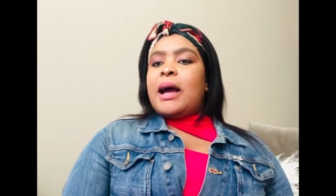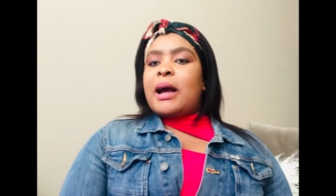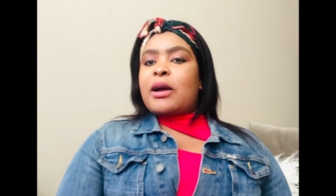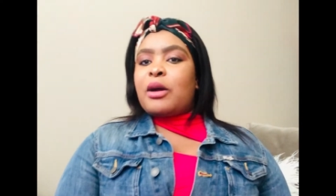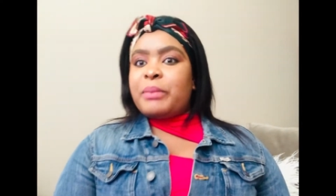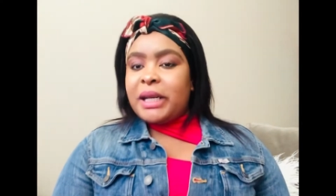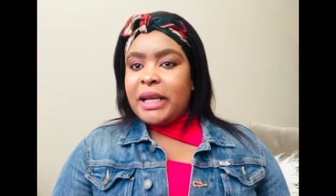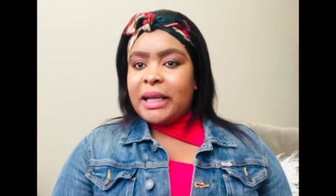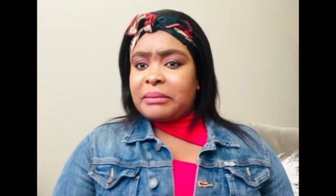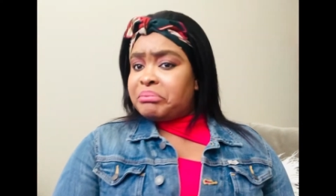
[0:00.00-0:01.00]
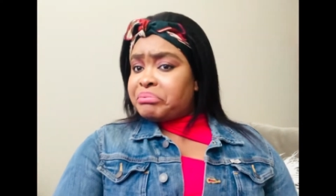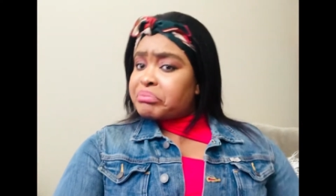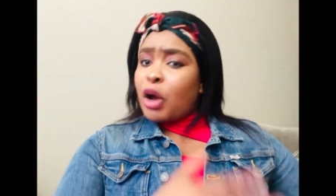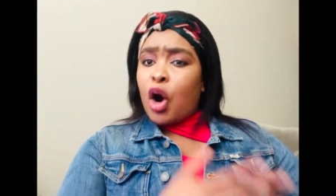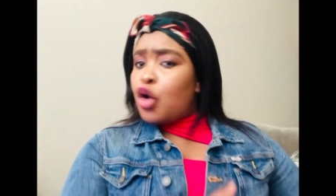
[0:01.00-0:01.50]
comedian,
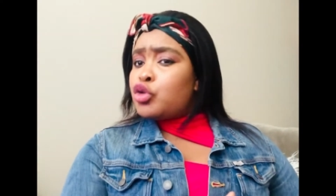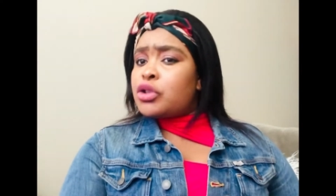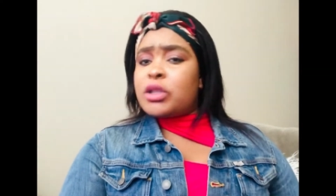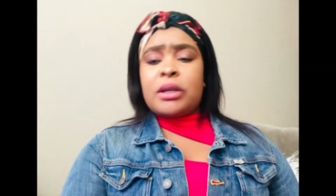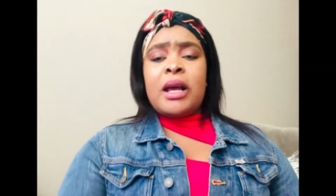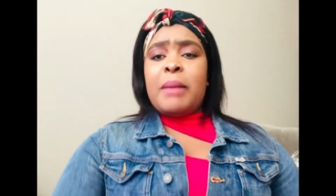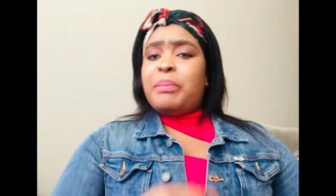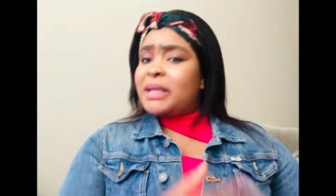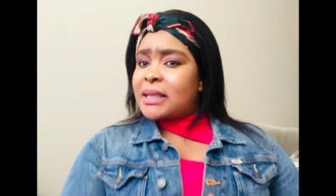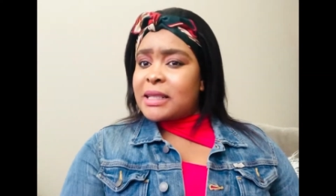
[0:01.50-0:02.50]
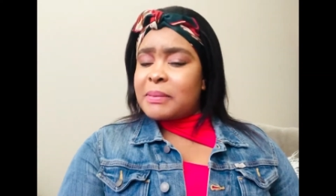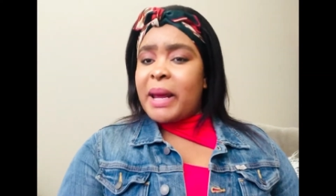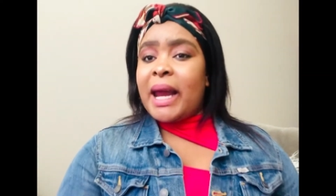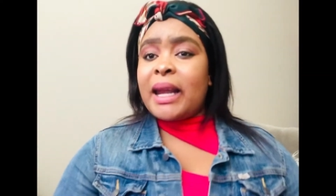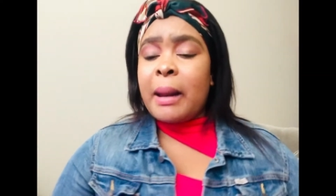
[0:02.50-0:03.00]
host,
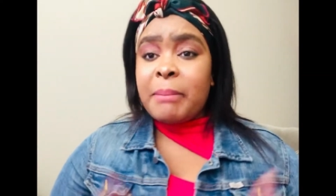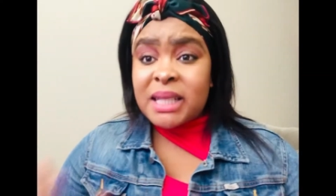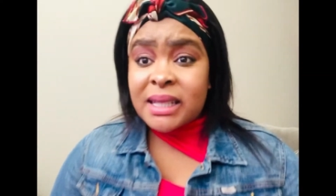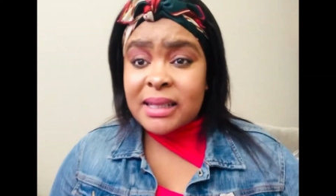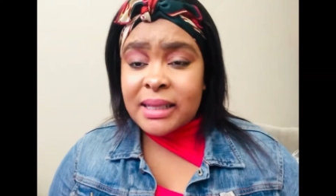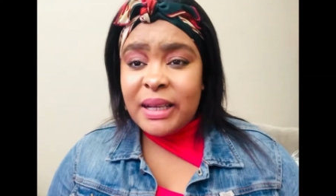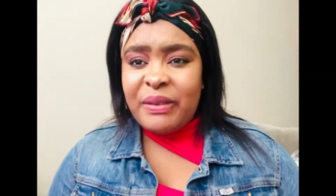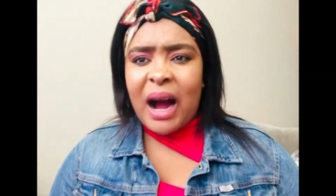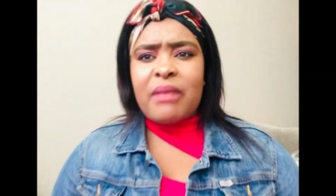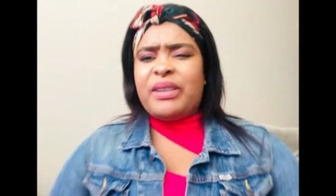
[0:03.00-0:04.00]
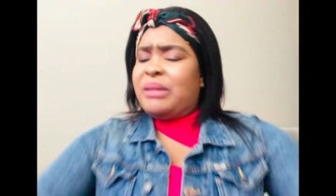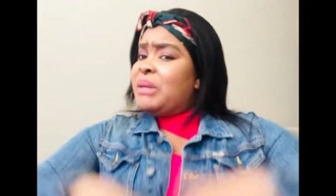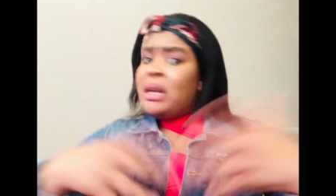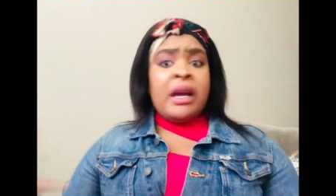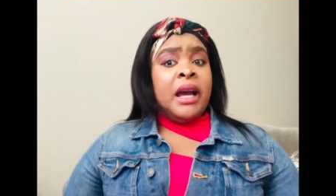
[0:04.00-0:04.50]
businessman, Mr. Steve Harvey.
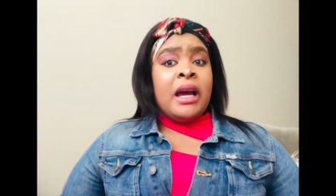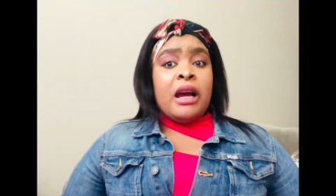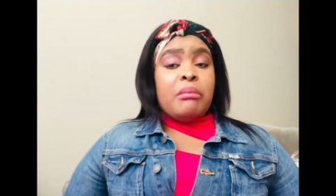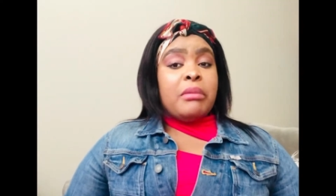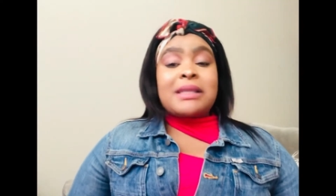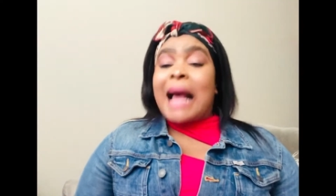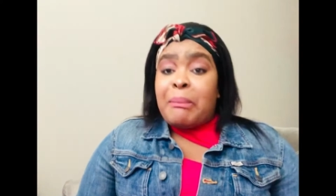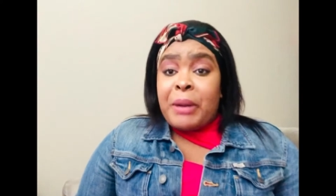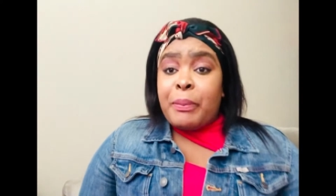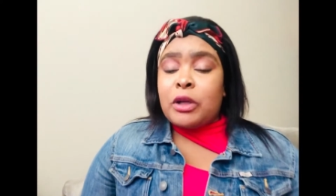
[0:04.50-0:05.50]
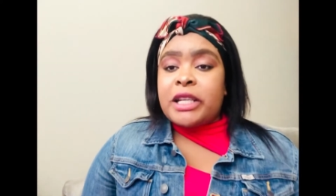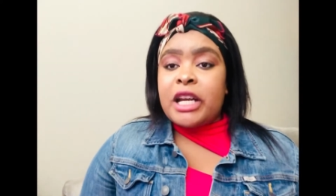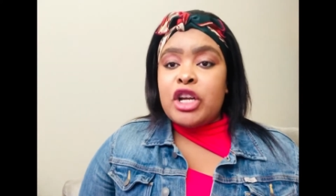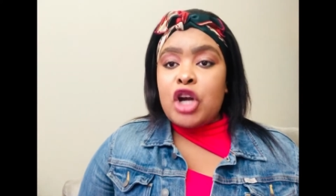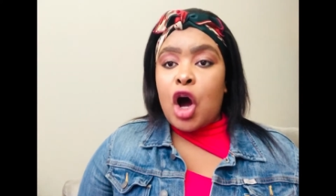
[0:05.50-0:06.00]
Some people
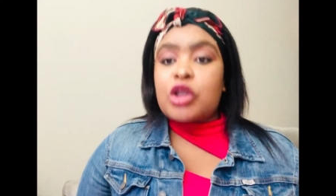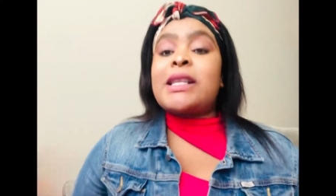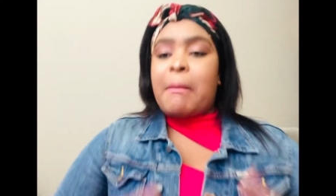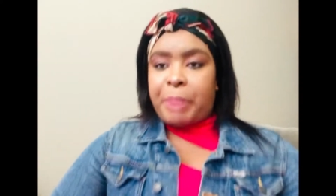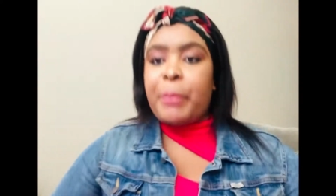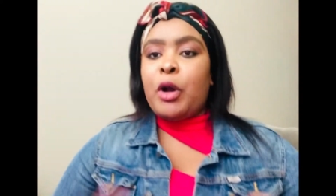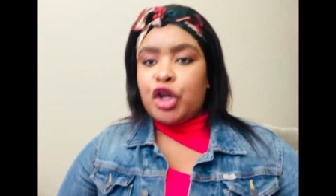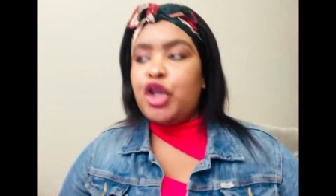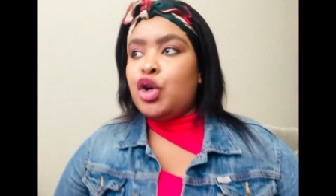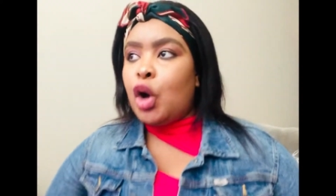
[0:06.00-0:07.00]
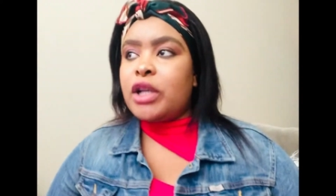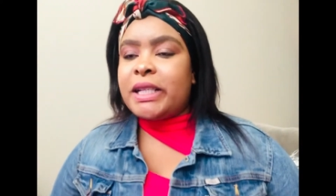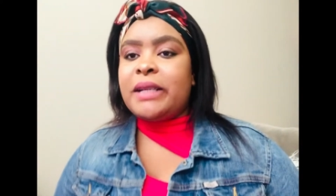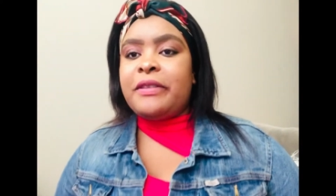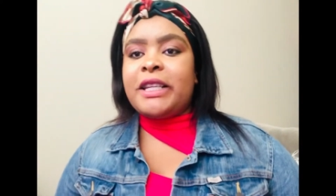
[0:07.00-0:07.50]
didn't know. Some people knew on
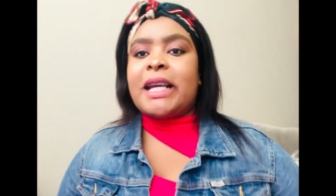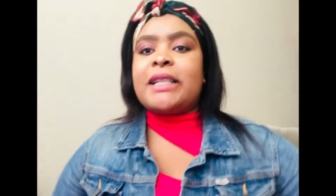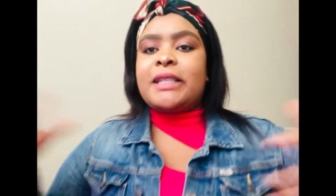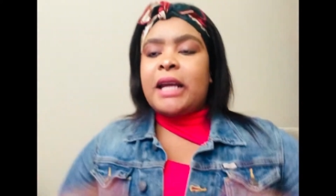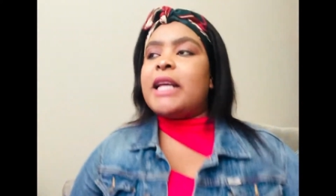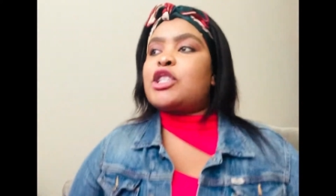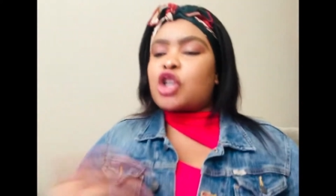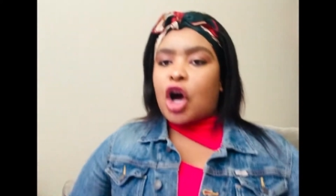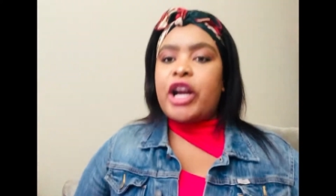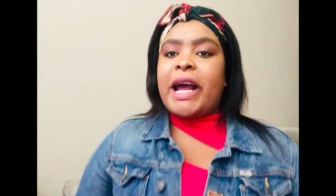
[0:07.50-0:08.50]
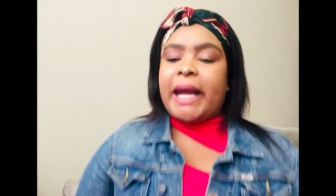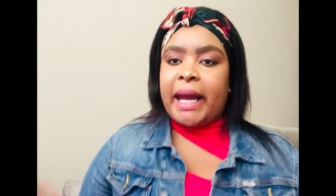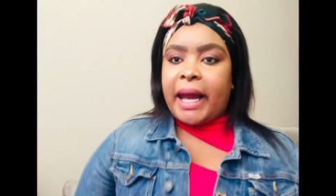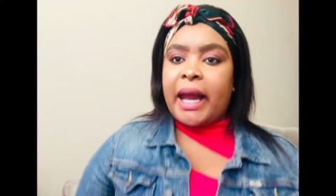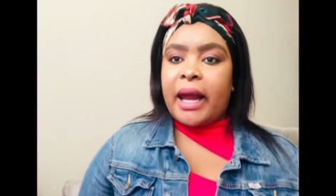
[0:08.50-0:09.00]
TV that it's gonna
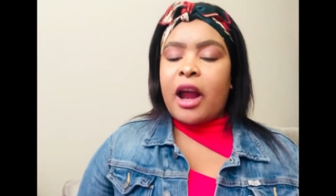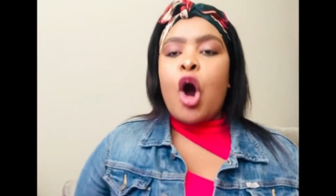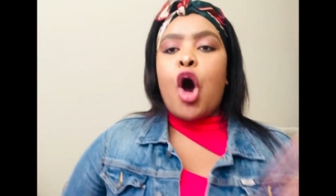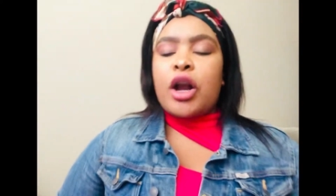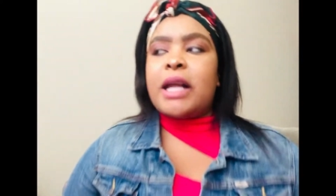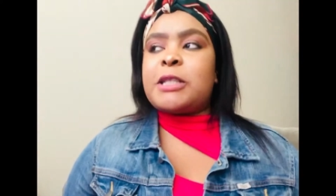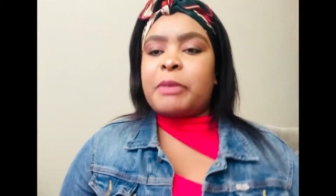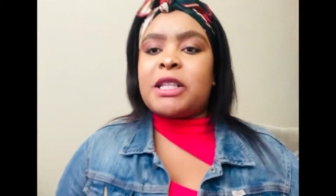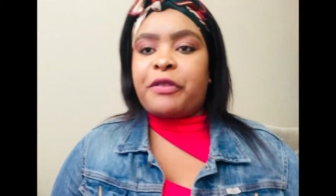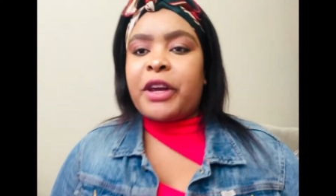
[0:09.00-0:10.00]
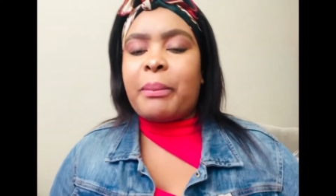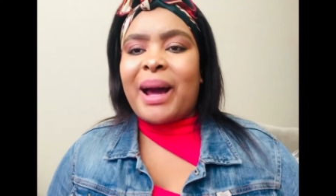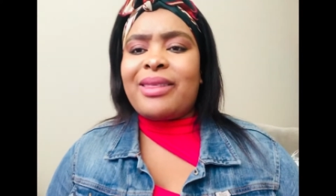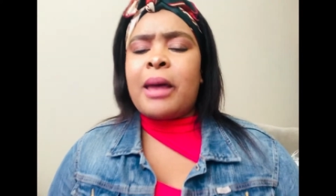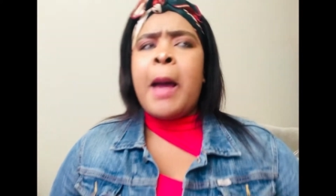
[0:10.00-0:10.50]
air on a specific
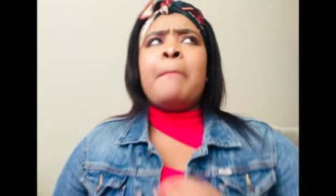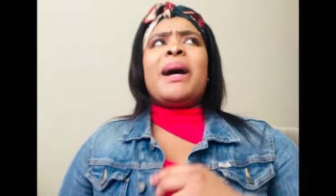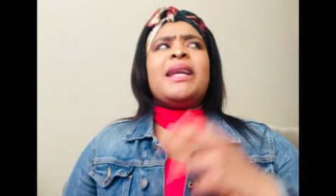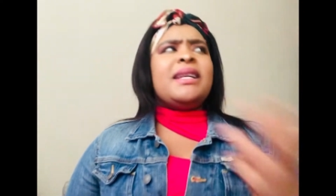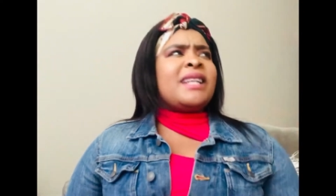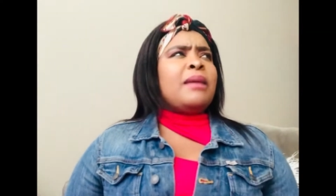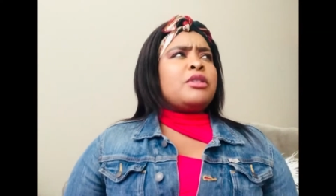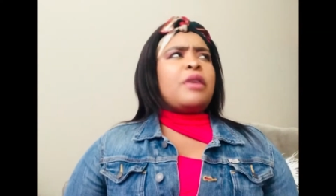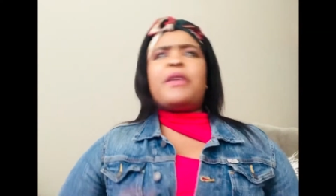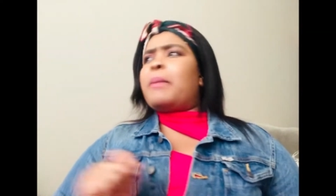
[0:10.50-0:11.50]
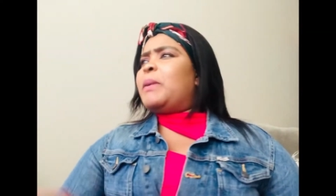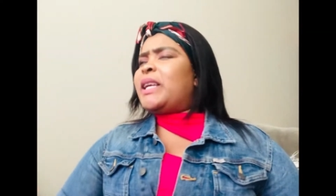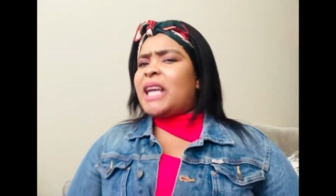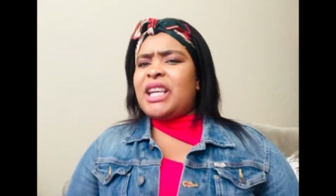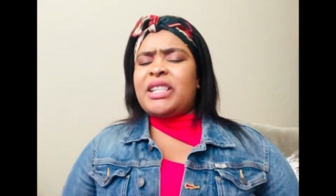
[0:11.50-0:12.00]
month, but in terms of
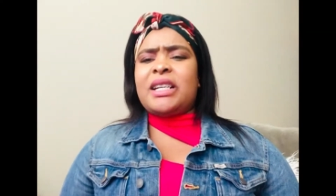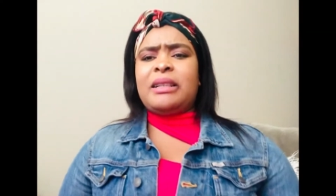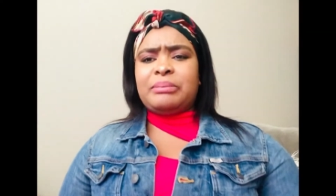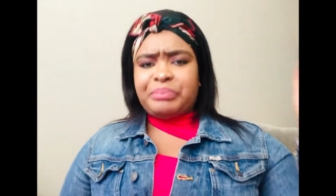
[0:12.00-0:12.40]
application